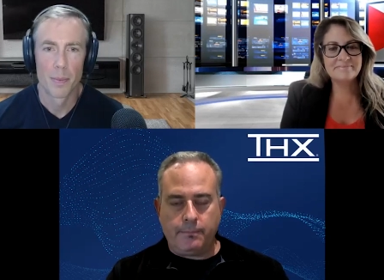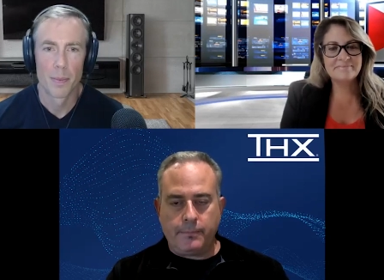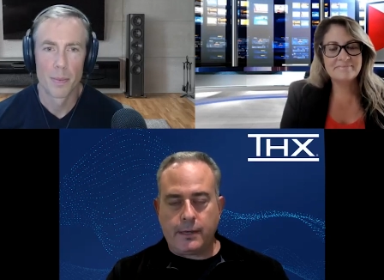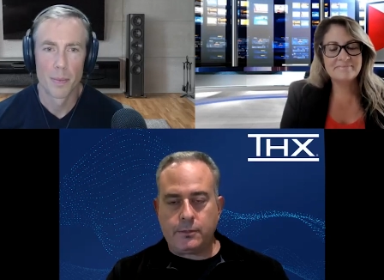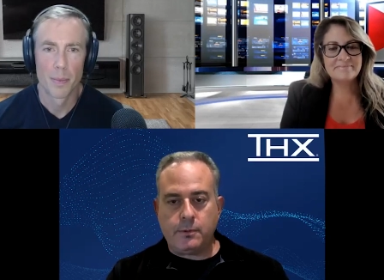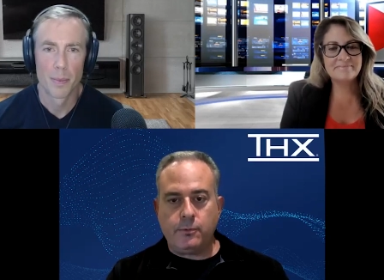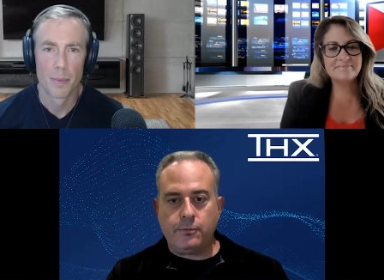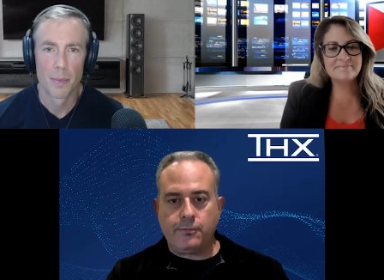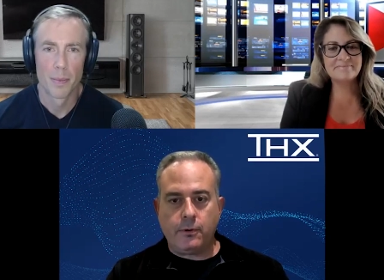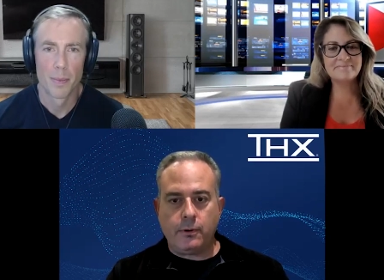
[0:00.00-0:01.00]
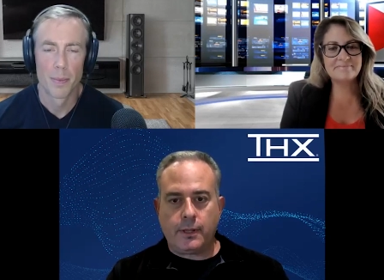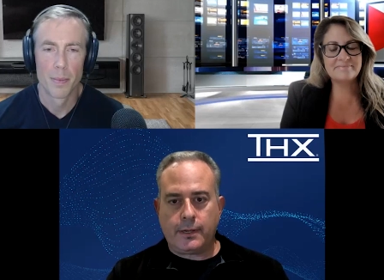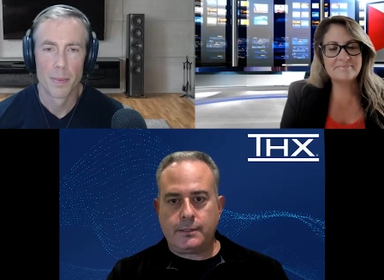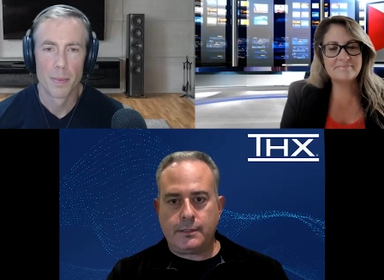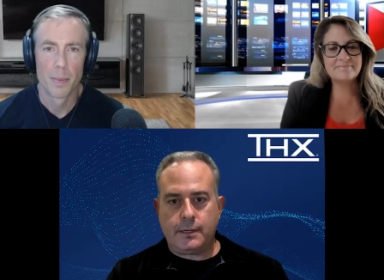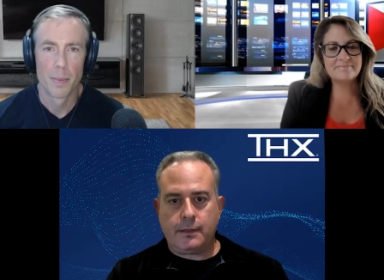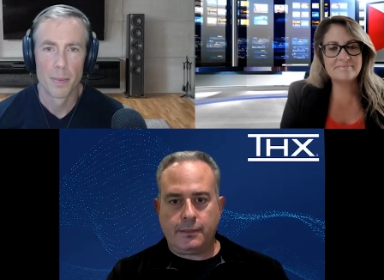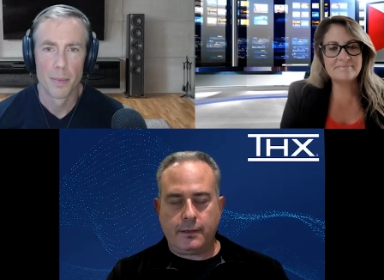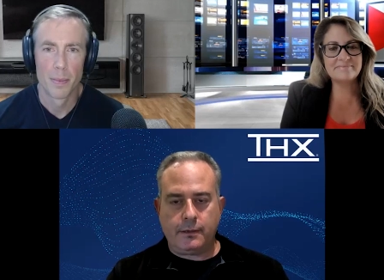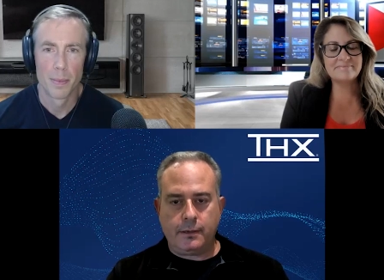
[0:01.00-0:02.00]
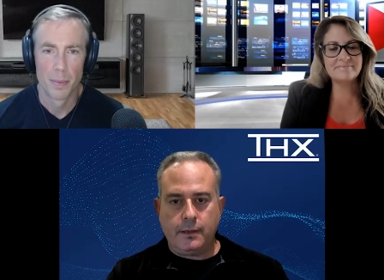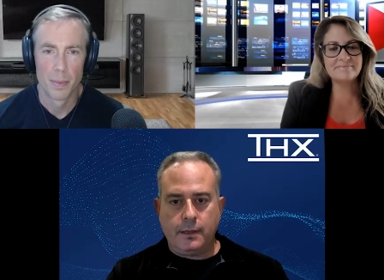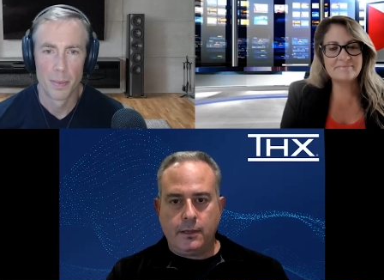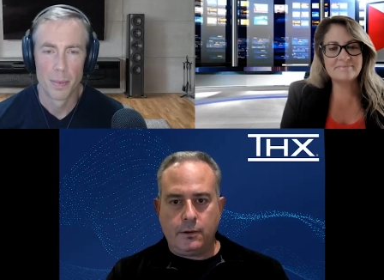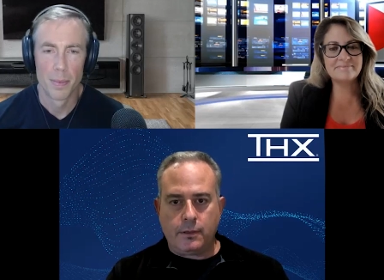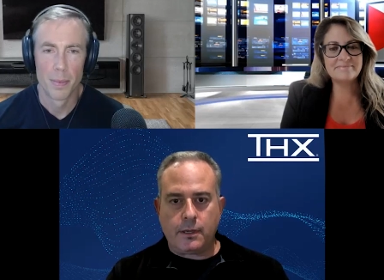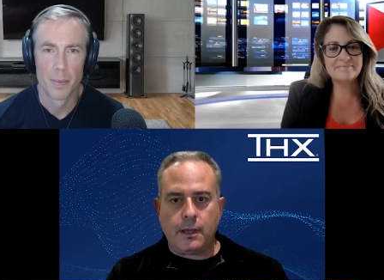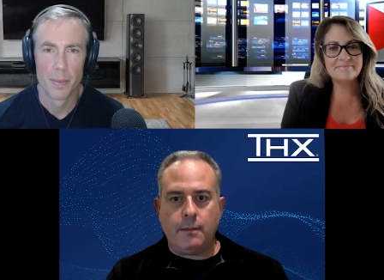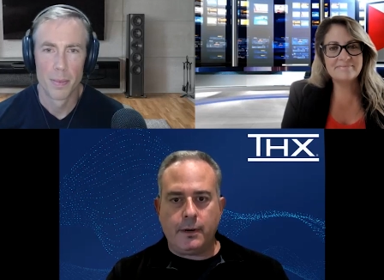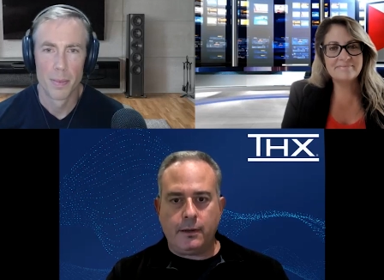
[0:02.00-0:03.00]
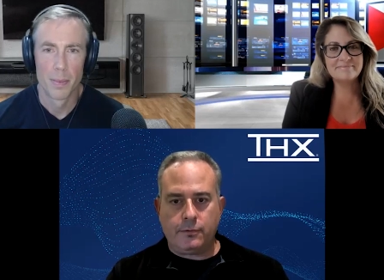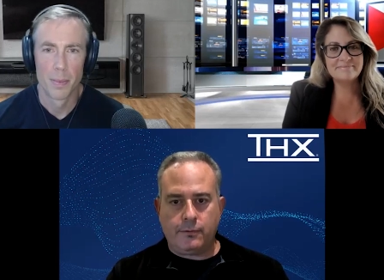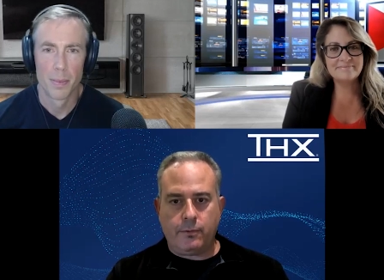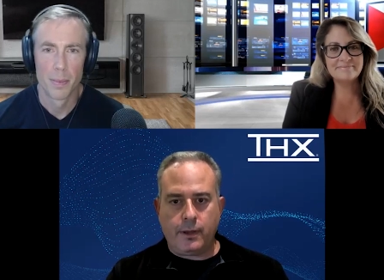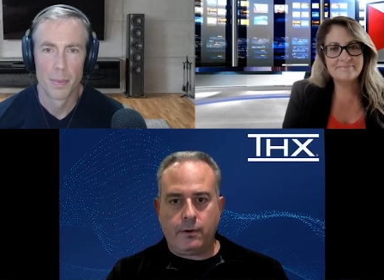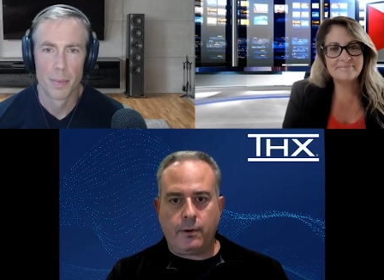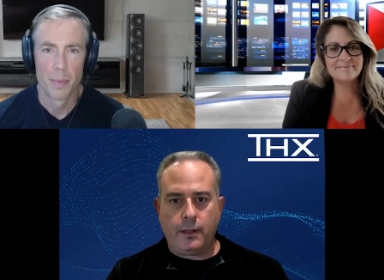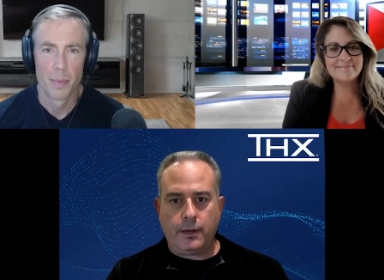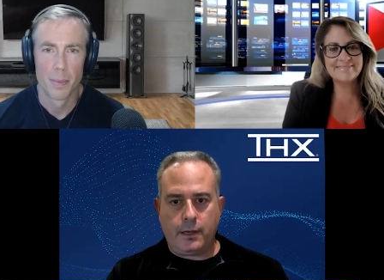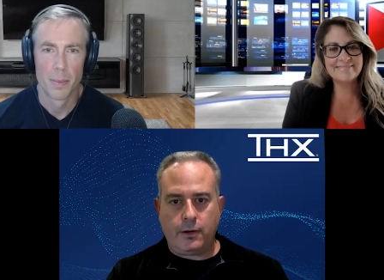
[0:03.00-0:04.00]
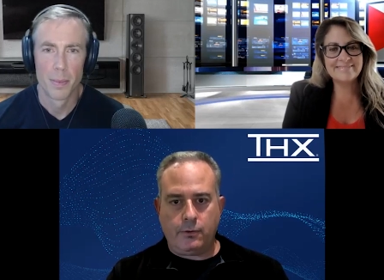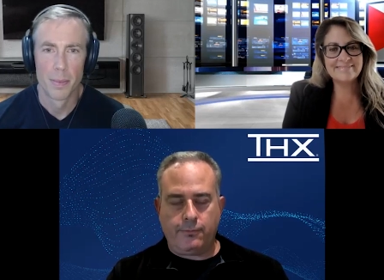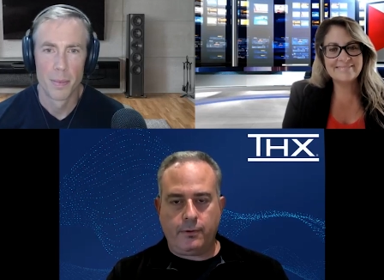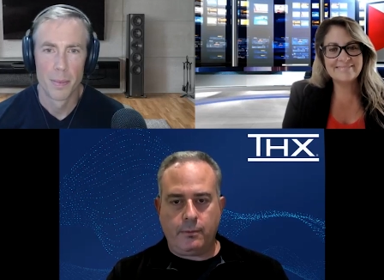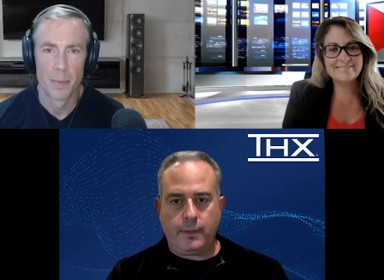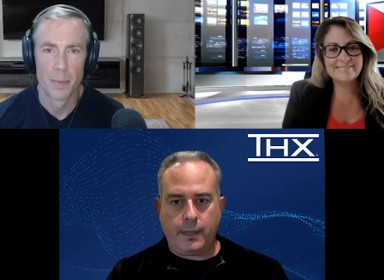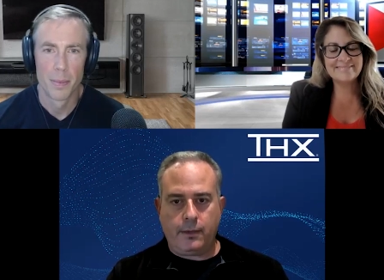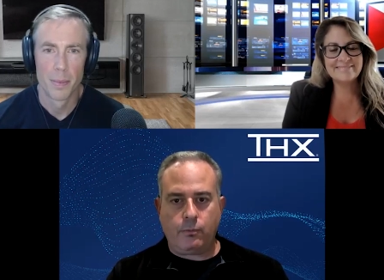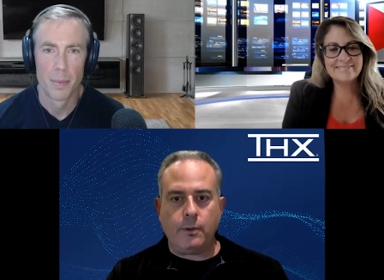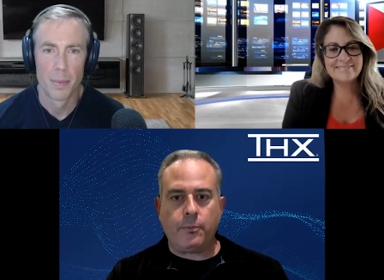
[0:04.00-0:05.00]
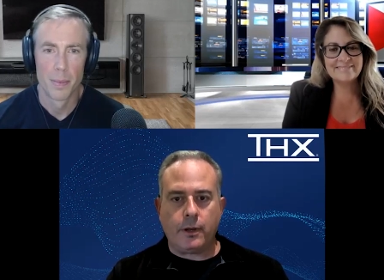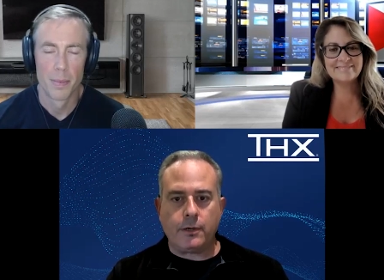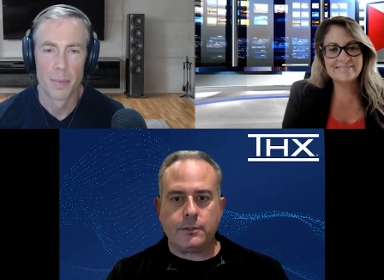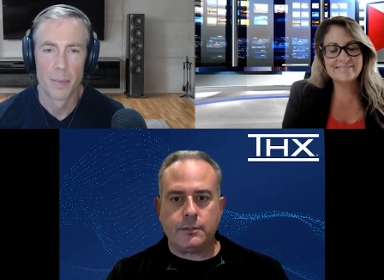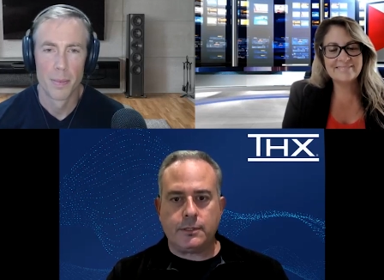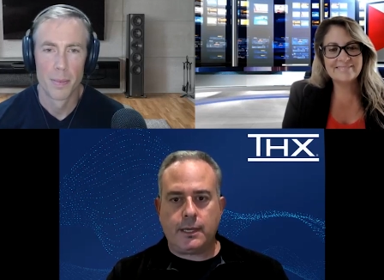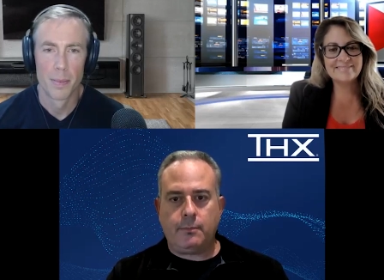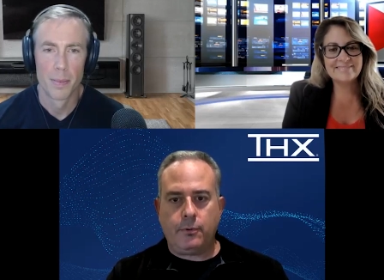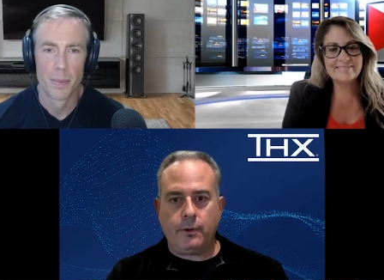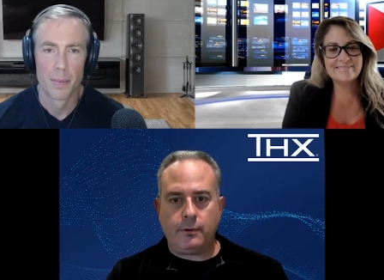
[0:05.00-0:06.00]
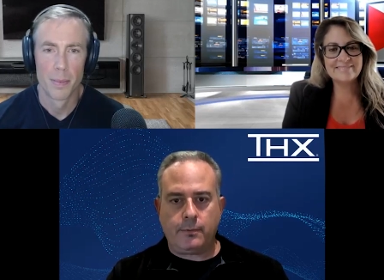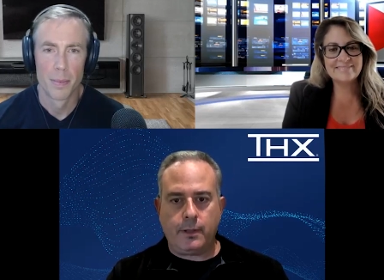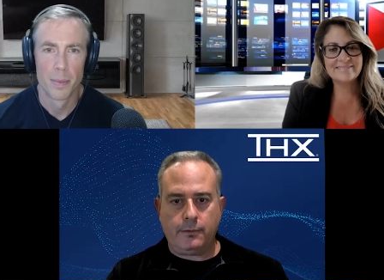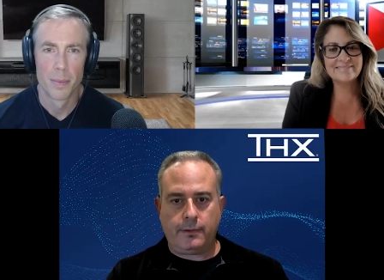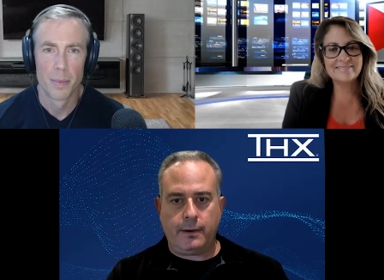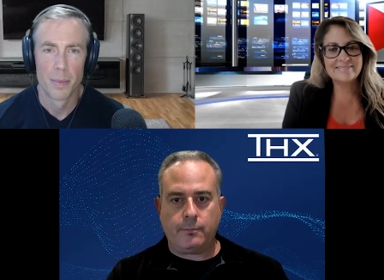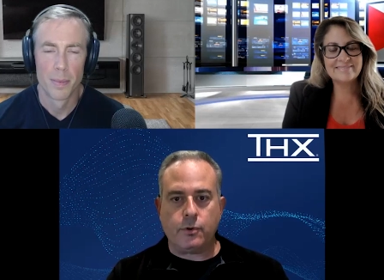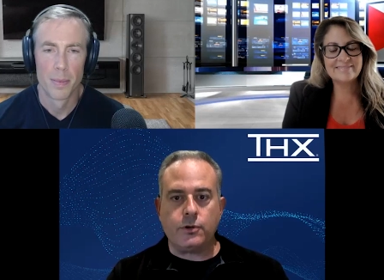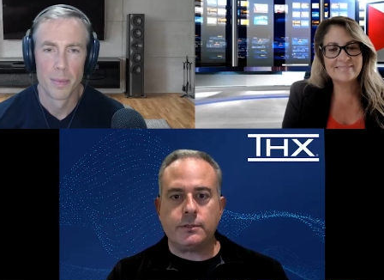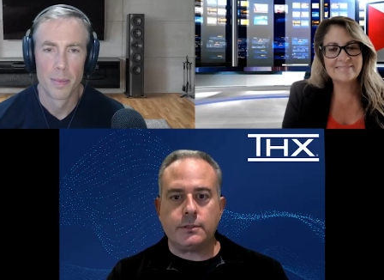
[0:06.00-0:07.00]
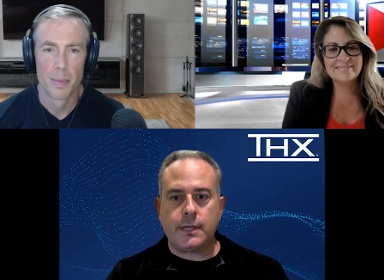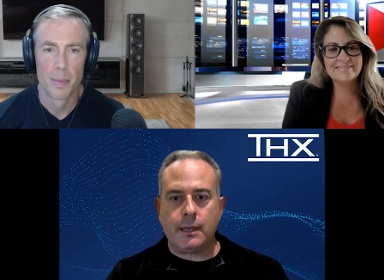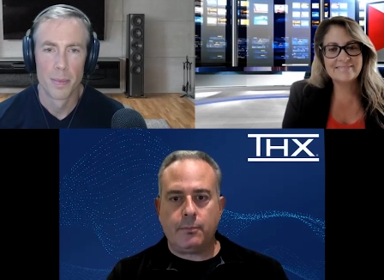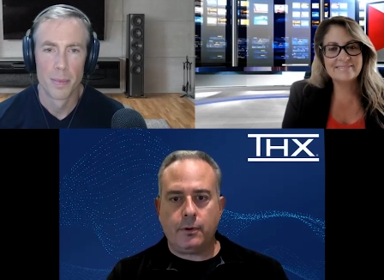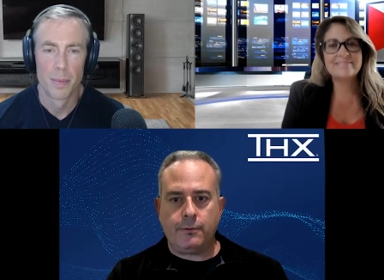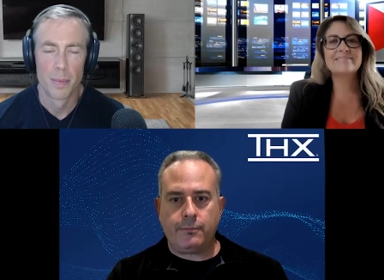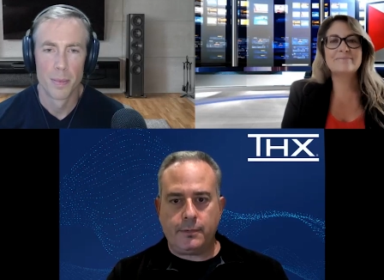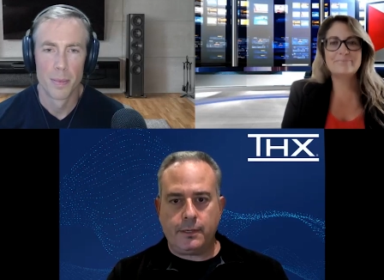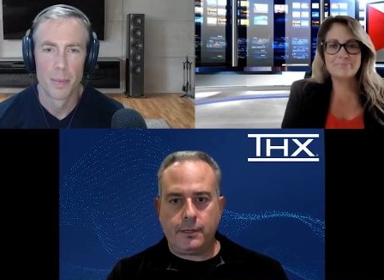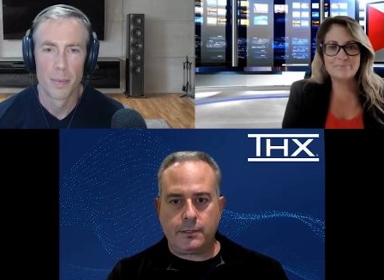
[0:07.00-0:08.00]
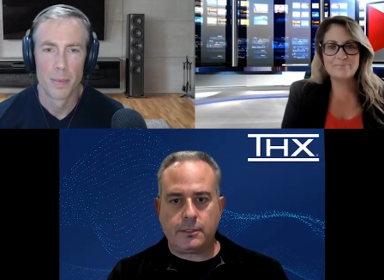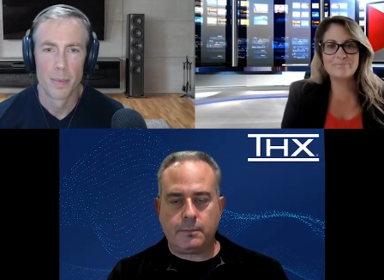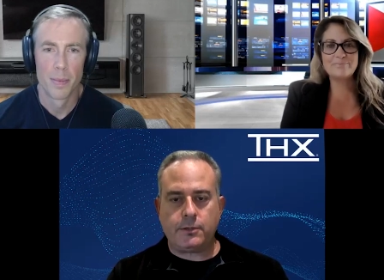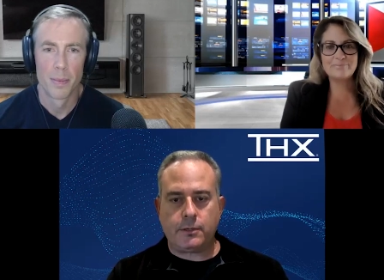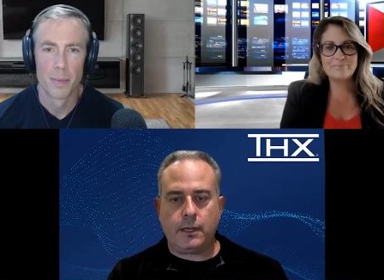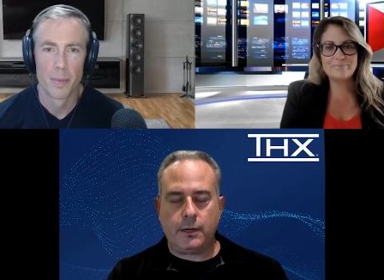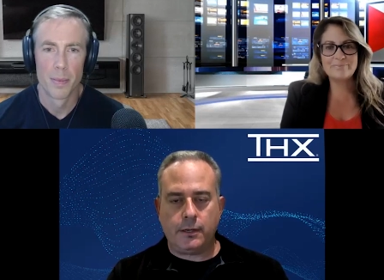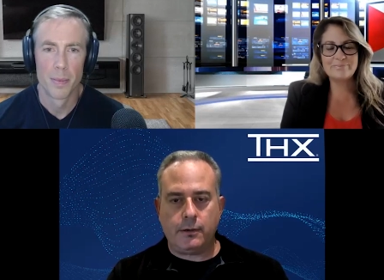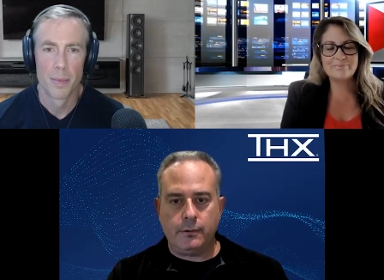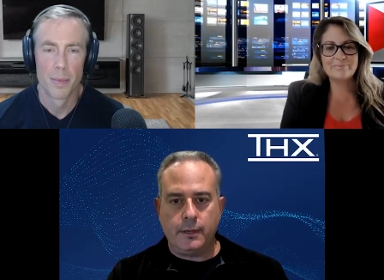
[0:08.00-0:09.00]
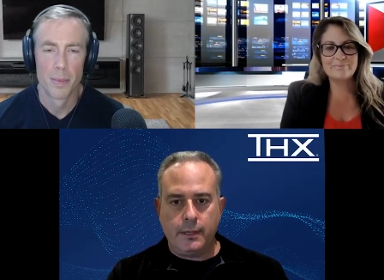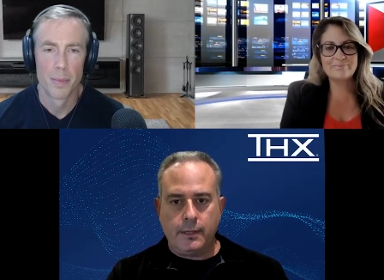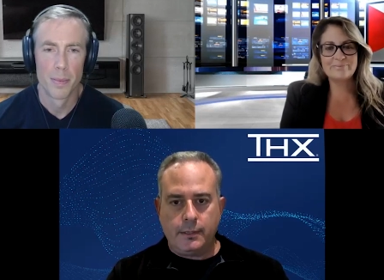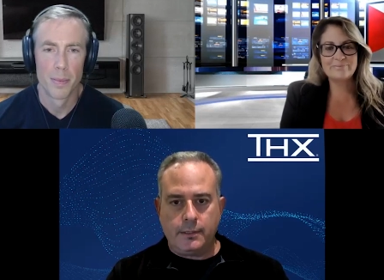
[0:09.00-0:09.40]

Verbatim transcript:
Speaker 1: Um, and as we move forward, like I said, I think you know the combination of great quality audio from a reproduction standpoint as well as an immersion standpoint from THX Spatial Audio